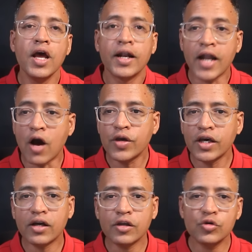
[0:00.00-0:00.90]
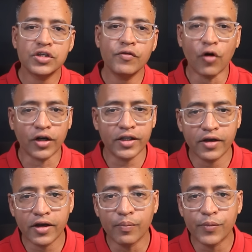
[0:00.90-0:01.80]
Now here you see
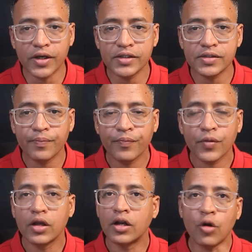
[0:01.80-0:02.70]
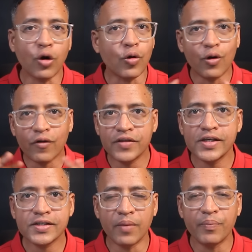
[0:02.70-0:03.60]
43 companies. Not all of
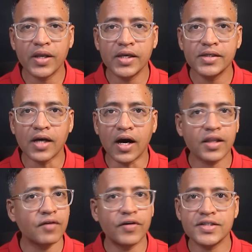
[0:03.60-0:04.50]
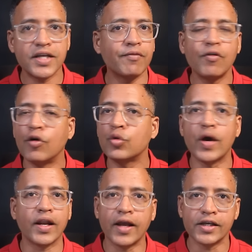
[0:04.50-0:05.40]
these companies are the ones that we want to
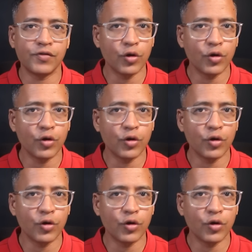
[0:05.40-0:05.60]
analyze.